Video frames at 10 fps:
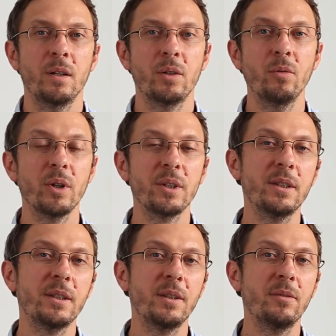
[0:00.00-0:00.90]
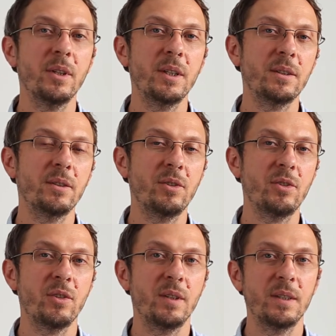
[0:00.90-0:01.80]
Qualitative
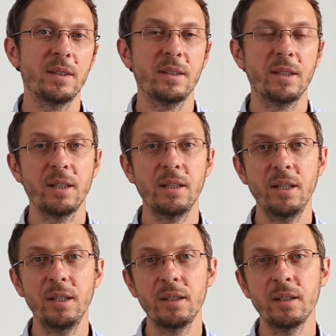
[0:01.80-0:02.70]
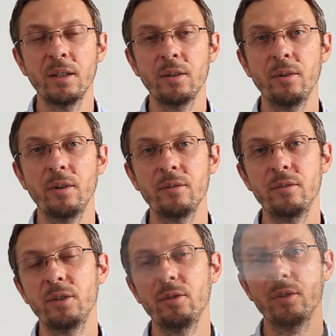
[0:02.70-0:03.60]
research is a technique where you